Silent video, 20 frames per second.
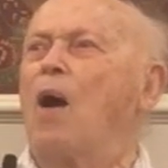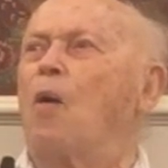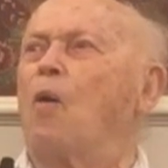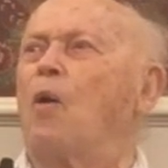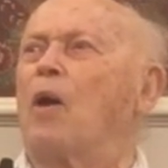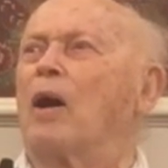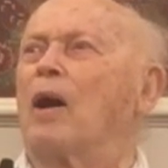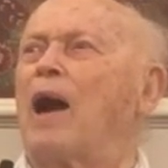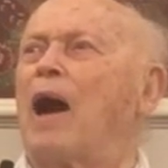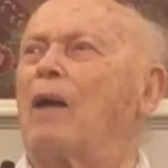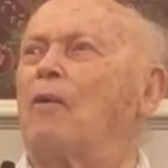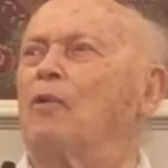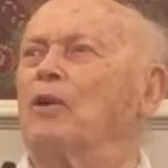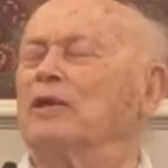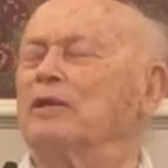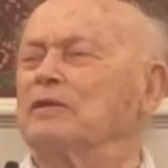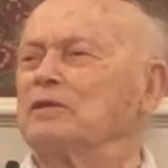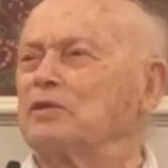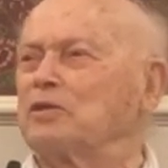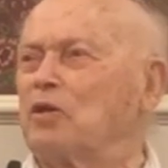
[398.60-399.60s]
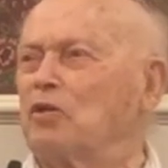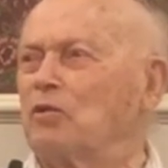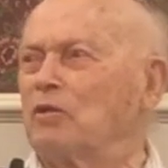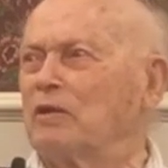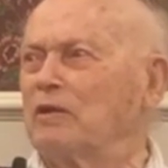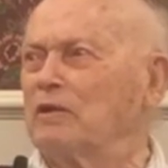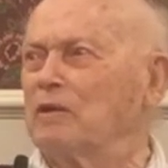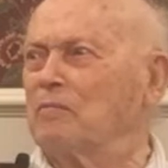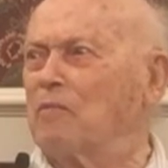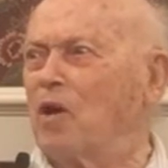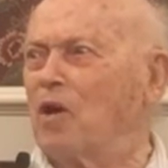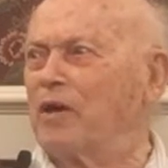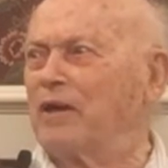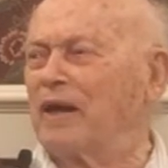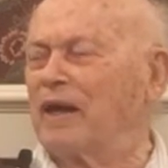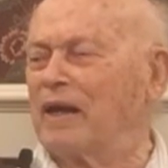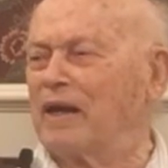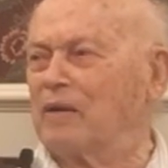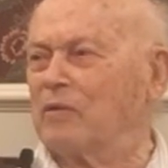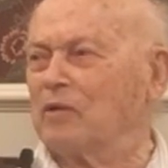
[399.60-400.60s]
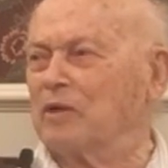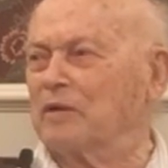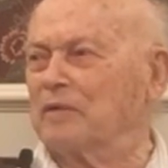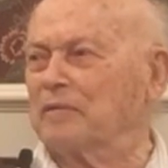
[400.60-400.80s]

Well, I went to school in Des Moines, Iowa.